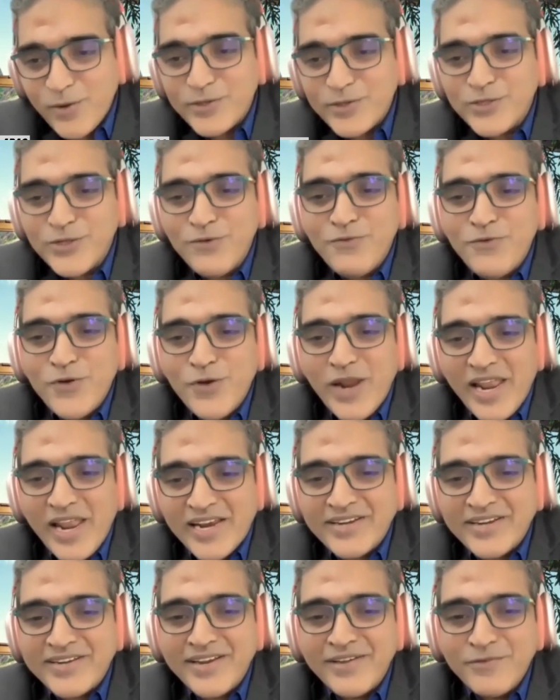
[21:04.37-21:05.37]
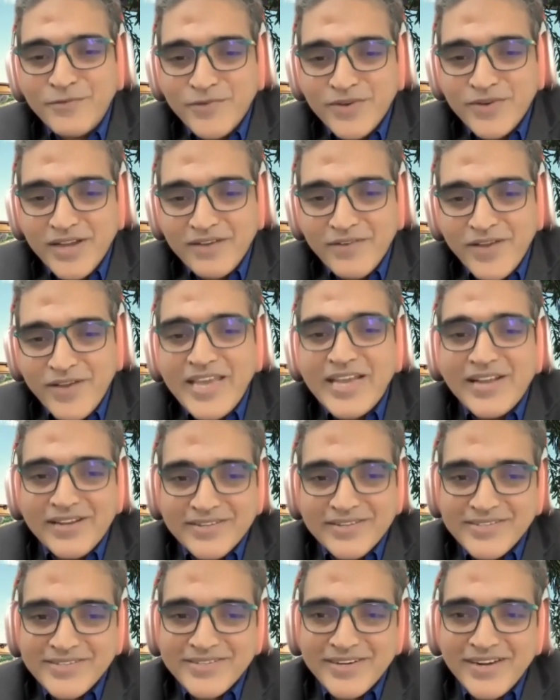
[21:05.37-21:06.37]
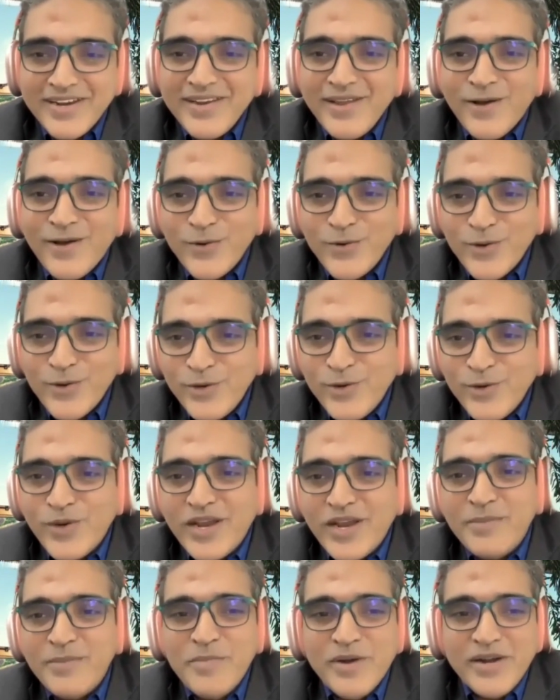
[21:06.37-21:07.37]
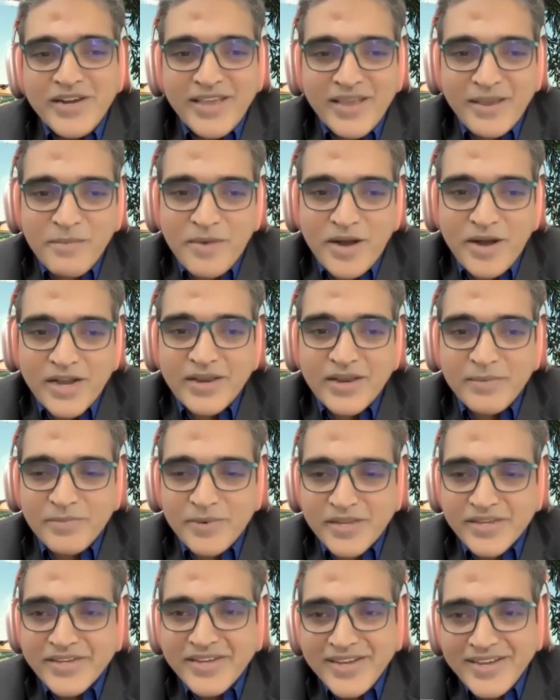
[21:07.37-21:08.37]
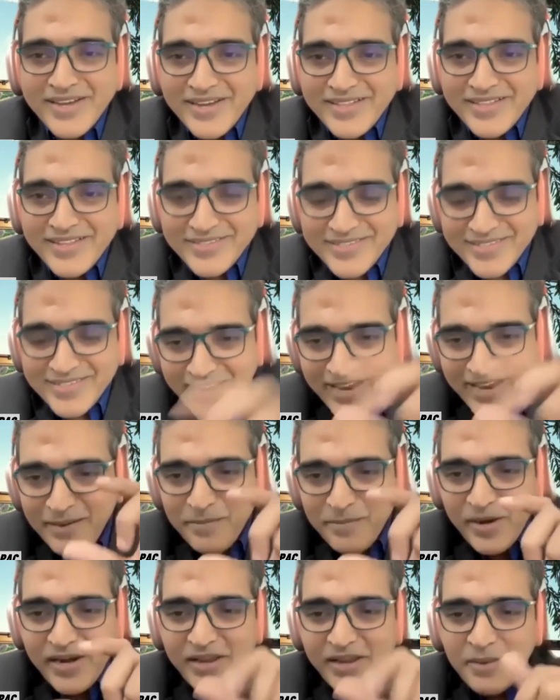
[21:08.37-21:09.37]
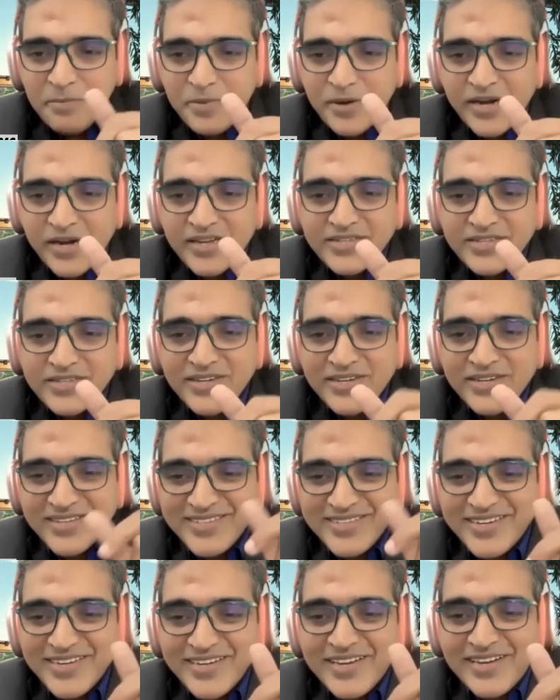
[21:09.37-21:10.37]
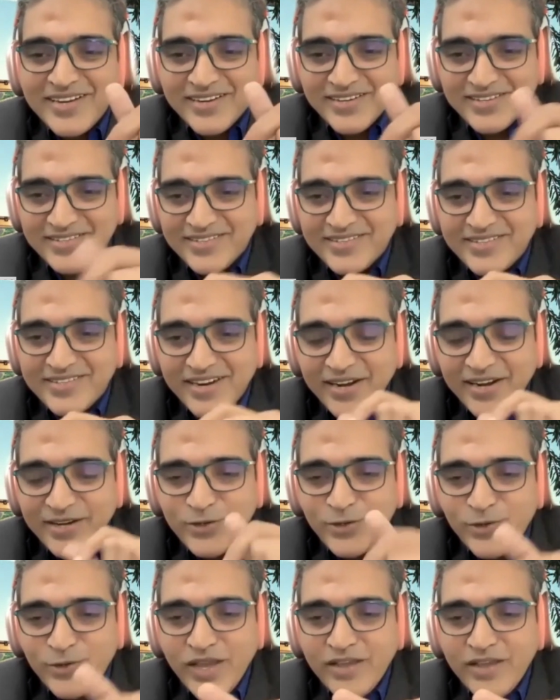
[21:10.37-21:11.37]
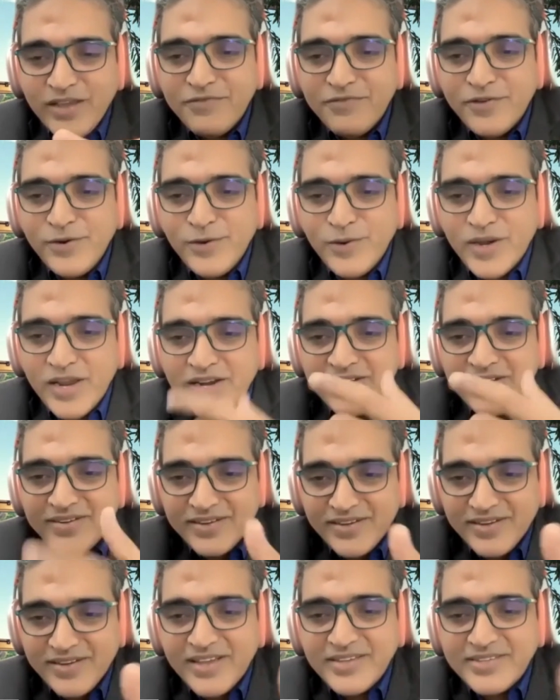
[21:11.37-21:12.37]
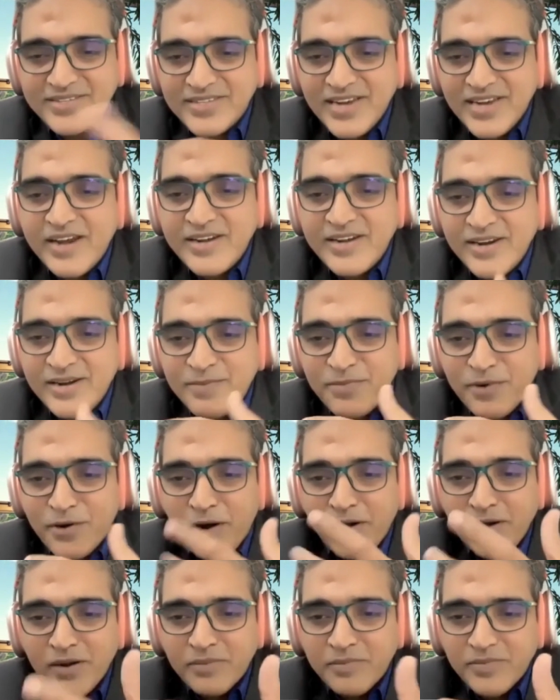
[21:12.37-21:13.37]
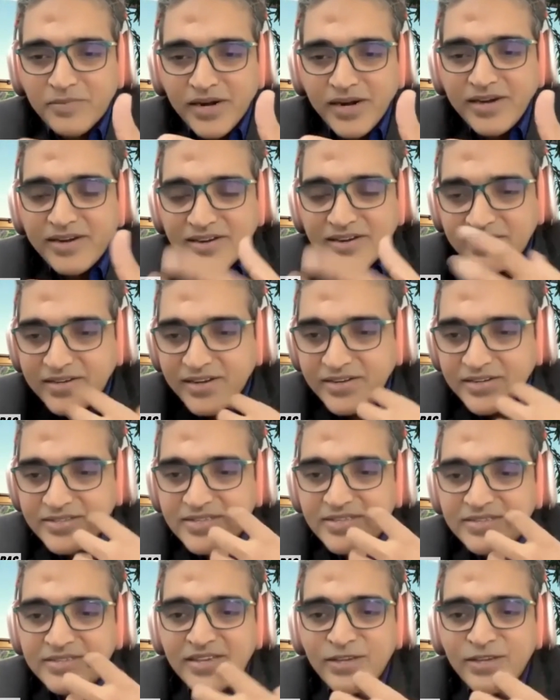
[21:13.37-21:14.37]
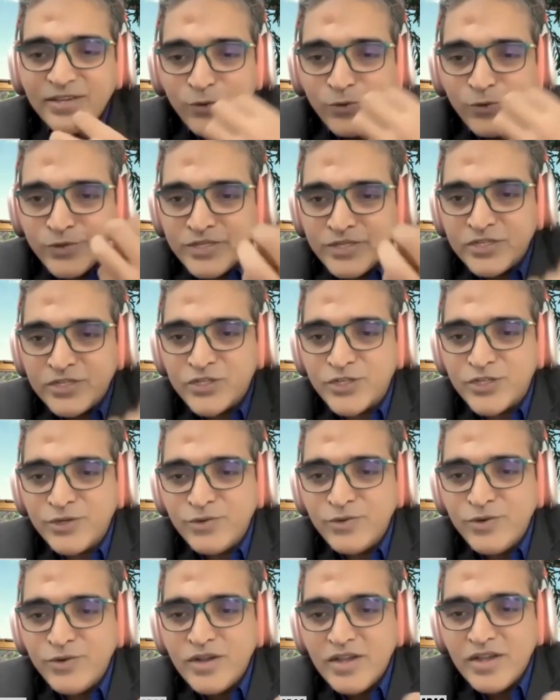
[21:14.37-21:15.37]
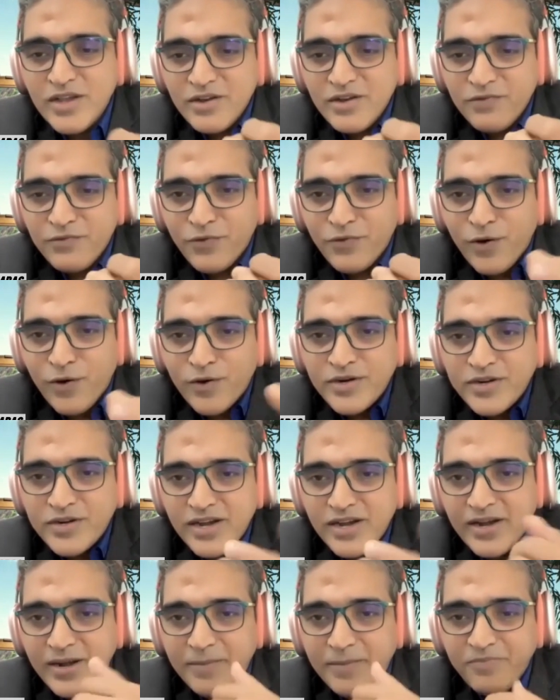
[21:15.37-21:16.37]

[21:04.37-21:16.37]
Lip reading: but also for electric vehicles, right? How do you look at building a market? The second medium prediction is returns, right? Today, if you look at a standard problem, right? Returns is a huge issue for